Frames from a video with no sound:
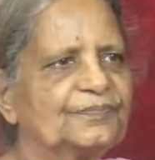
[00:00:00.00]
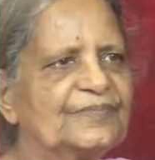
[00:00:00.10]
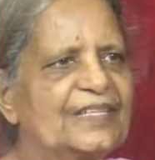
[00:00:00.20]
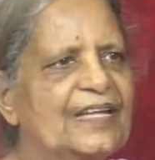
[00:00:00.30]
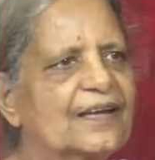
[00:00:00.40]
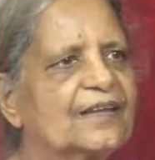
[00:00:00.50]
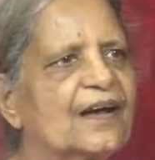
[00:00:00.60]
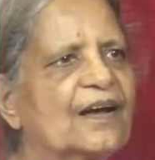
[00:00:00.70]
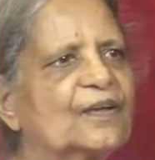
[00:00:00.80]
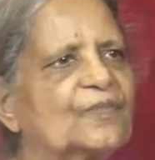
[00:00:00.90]
that
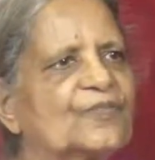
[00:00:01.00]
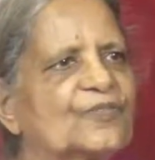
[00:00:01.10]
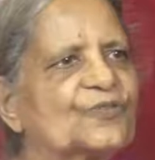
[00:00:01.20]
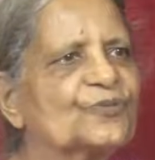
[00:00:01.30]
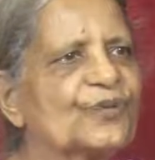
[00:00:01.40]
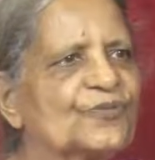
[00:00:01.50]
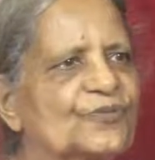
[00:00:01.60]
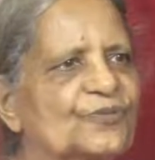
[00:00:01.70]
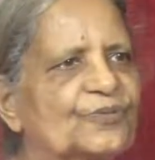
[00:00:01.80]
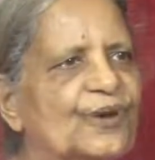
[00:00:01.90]
I am so and
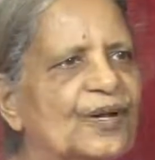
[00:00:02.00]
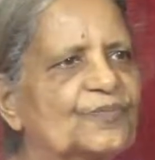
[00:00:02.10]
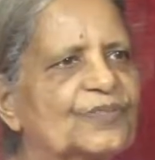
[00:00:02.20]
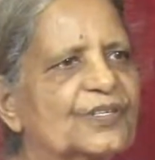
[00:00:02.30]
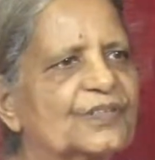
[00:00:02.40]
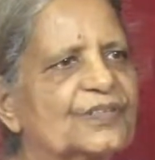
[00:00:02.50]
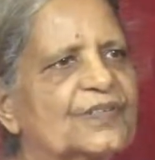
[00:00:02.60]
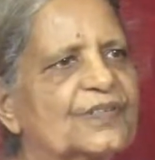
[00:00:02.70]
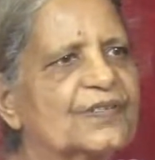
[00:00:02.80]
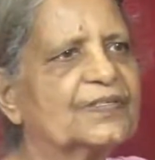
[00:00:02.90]
so, I am such
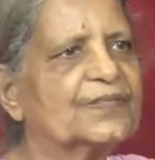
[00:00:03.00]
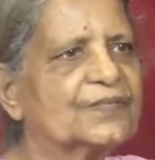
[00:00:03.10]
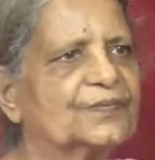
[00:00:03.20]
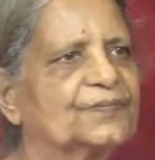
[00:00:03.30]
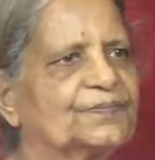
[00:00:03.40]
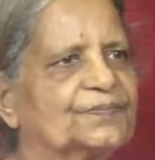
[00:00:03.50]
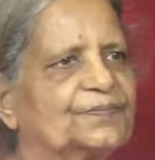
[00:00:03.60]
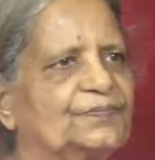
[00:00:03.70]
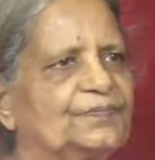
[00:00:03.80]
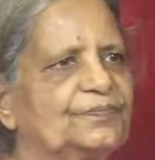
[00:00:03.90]
and such.
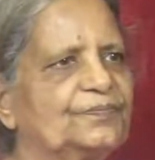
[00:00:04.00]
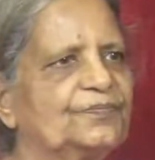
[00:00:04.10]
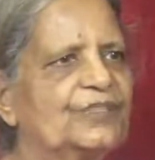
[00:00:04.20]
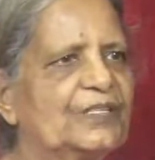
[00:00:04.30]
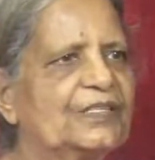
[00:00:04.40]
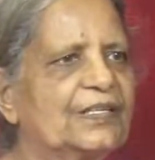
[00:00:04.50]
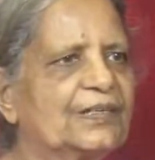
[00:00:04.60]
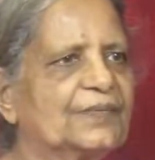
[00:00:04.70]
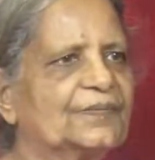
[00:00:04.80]
One thing.